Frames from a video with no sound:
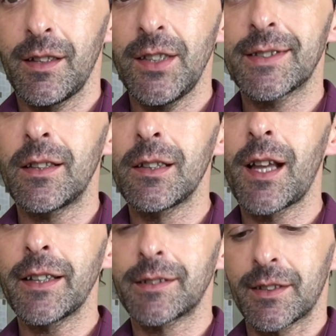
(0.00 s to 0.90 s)
is the
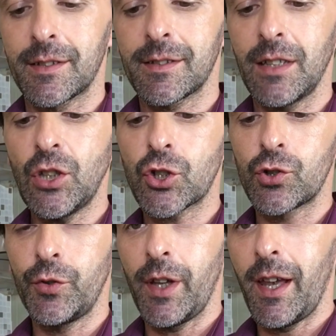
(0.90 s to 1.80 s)
lightest it should